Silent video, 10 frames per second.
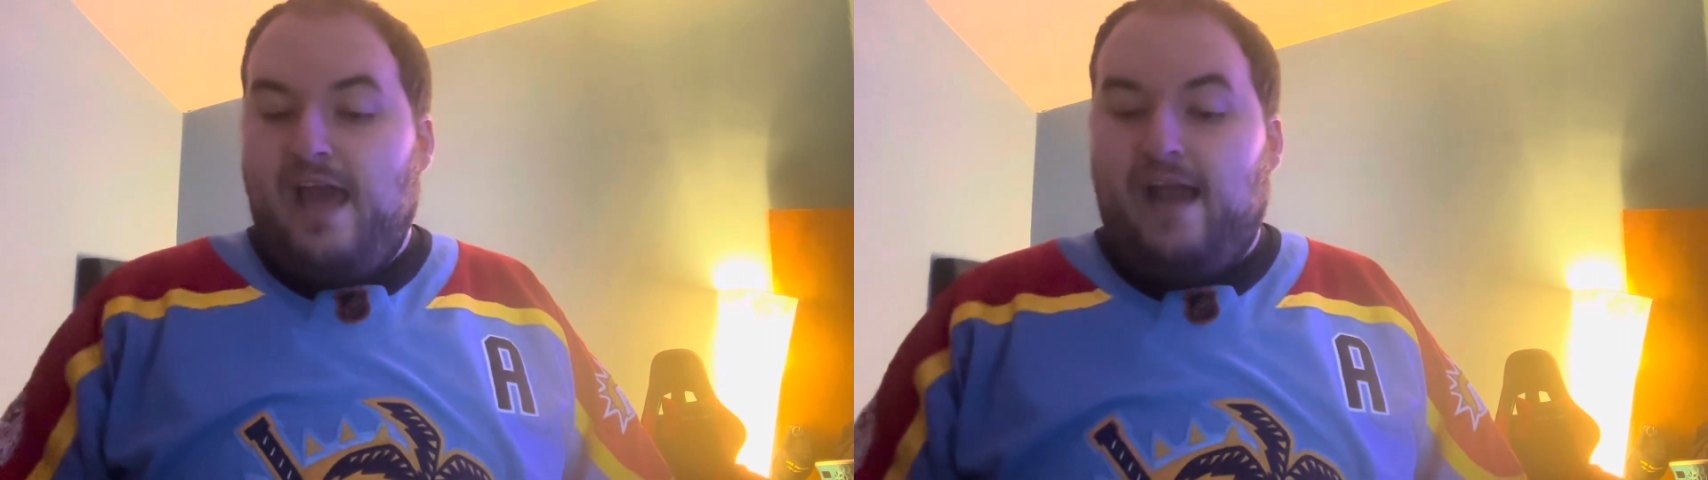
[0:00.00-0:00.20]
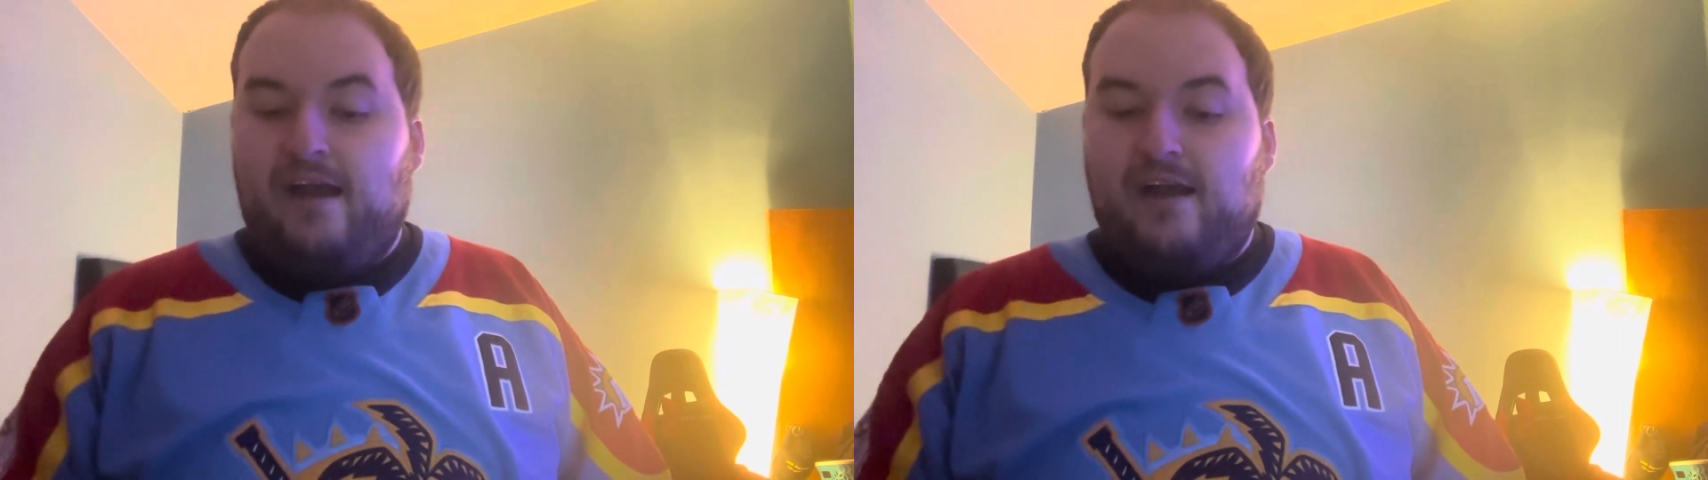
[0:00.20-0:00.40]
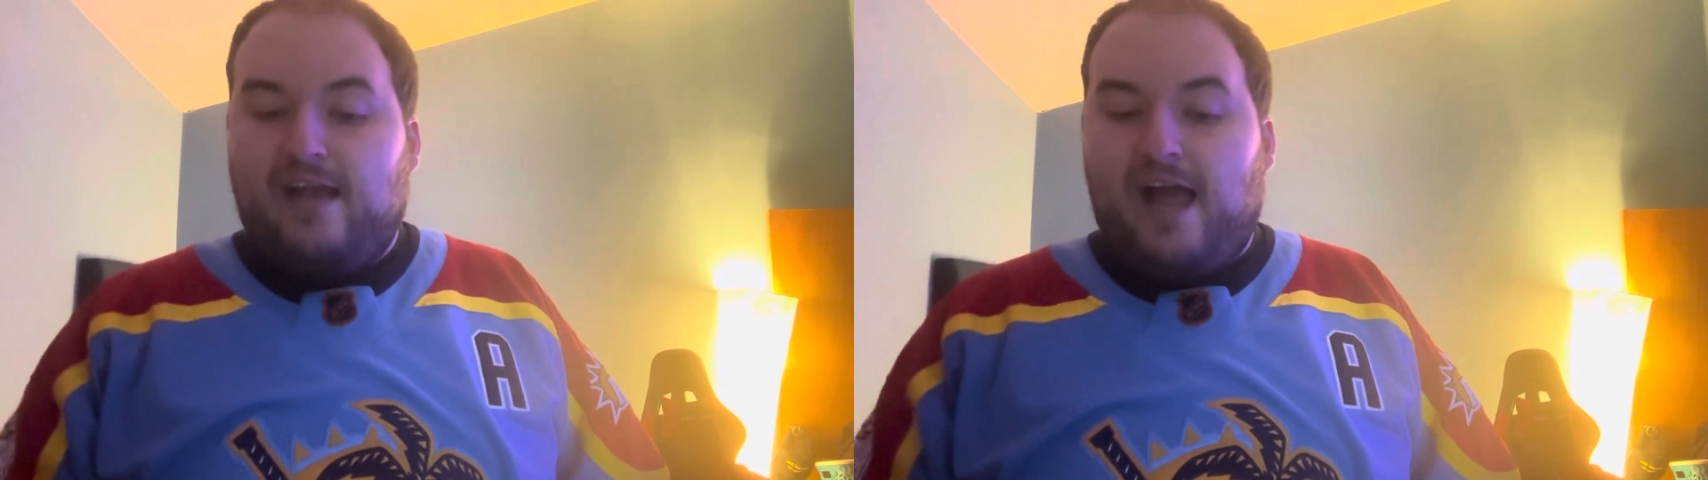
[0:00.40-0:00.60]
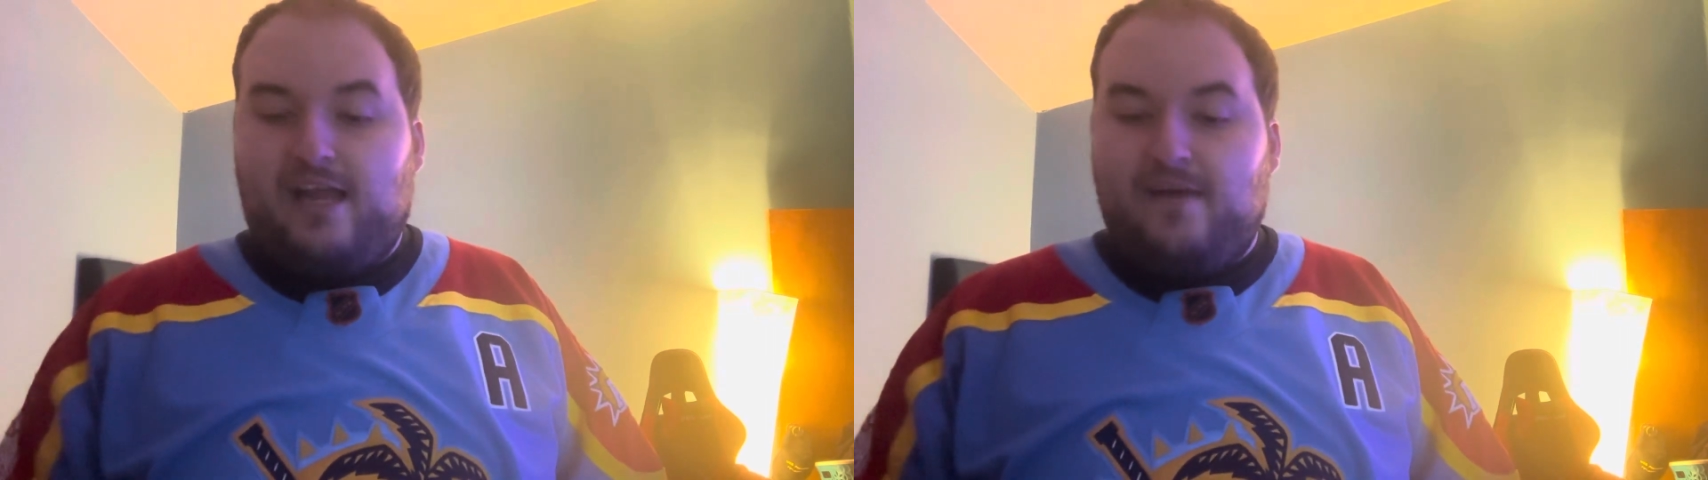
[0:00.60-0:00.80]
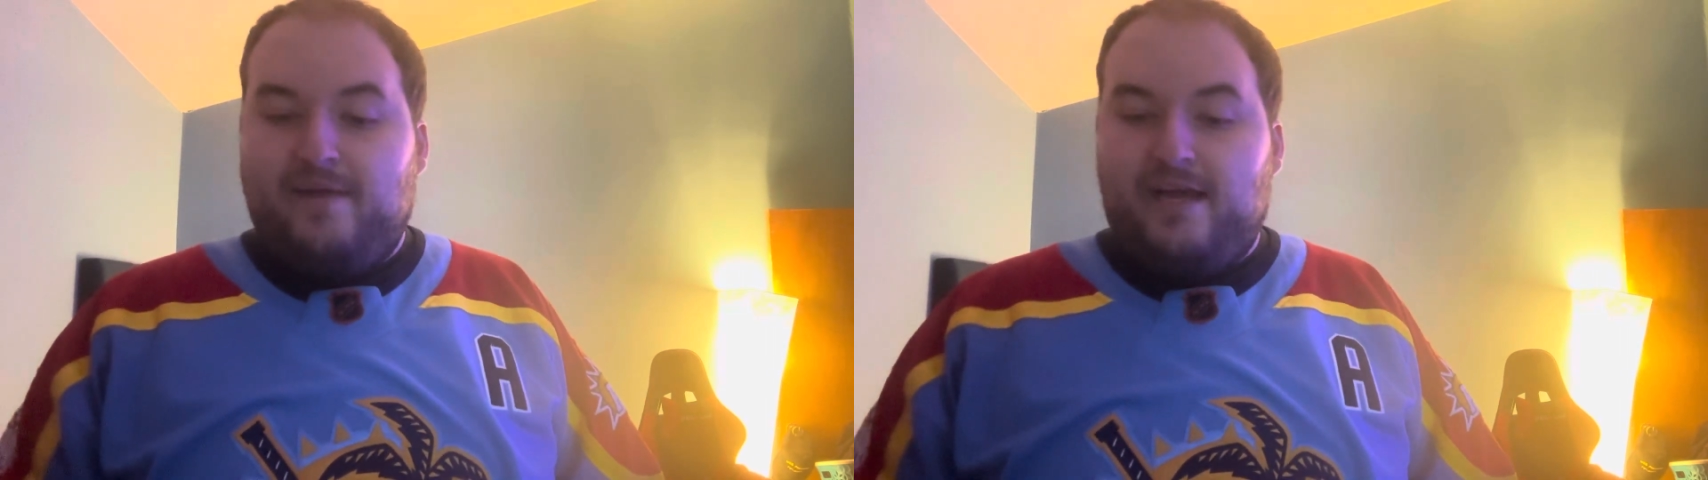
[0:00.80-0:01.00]
And the guy
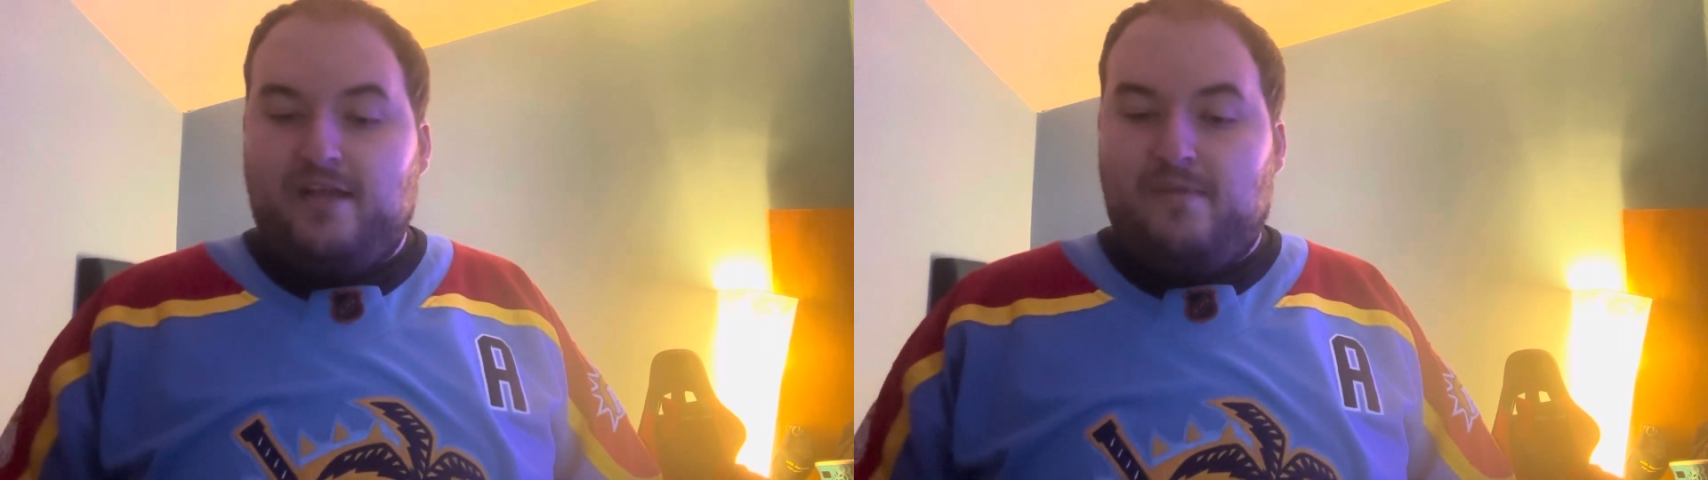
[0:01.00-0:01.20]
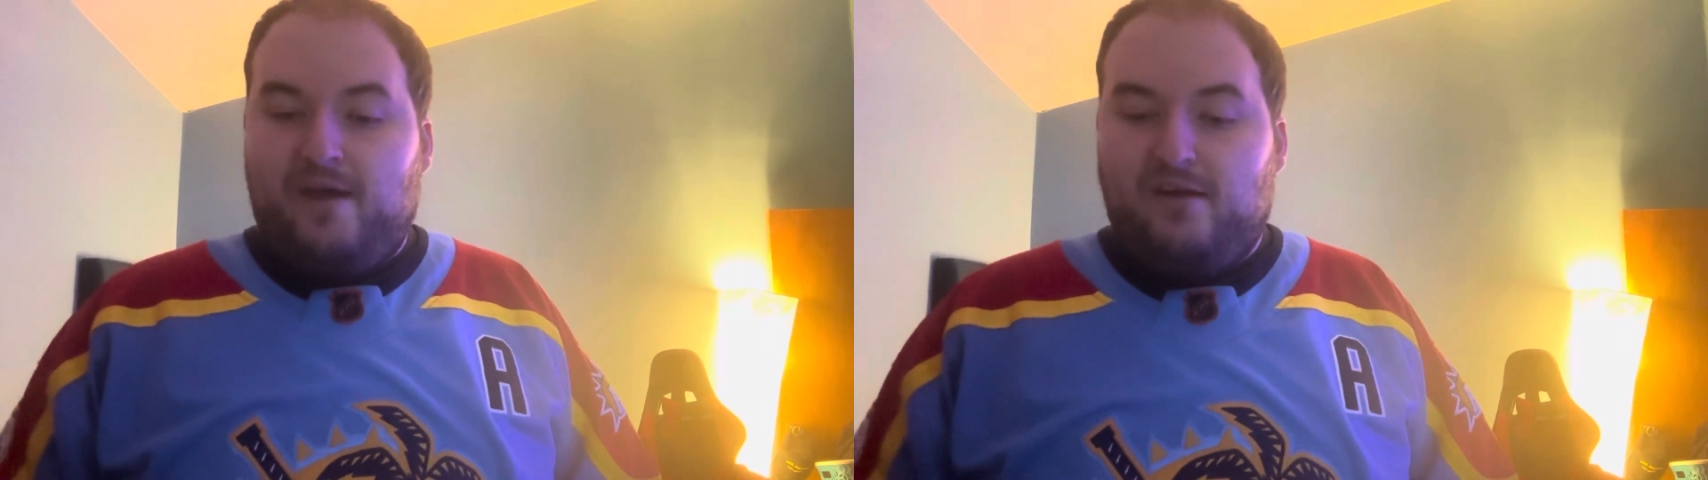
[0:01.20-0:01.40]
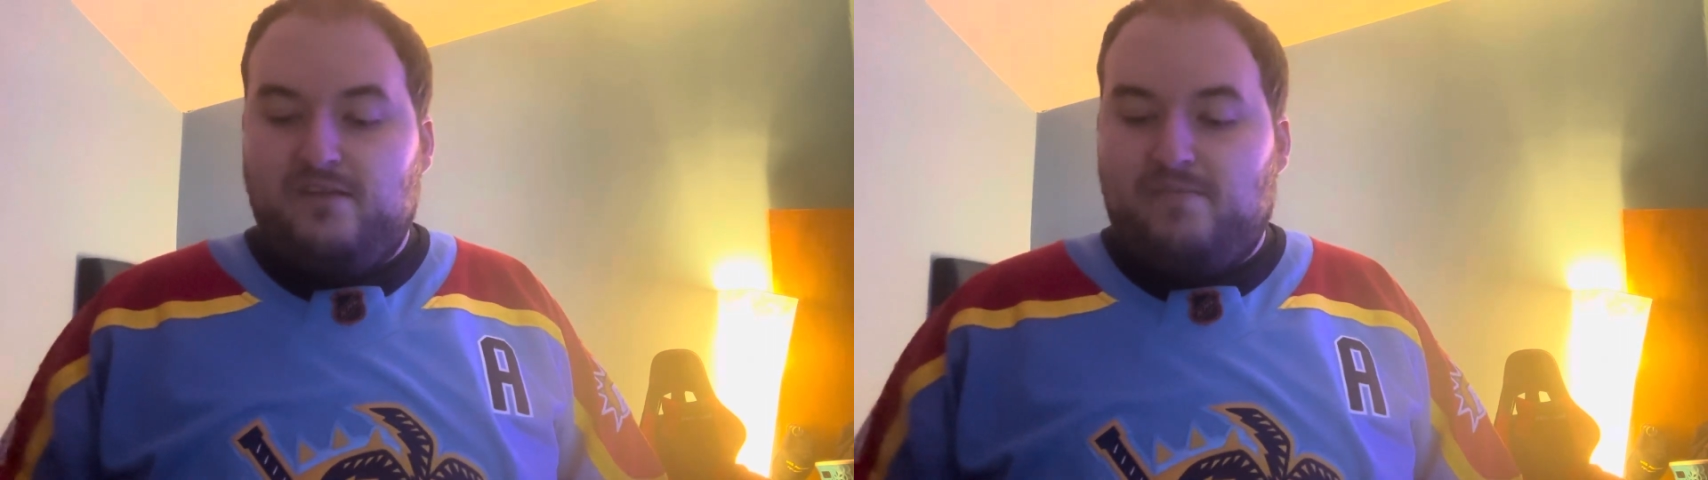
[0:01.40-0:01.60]
coming out of the penalty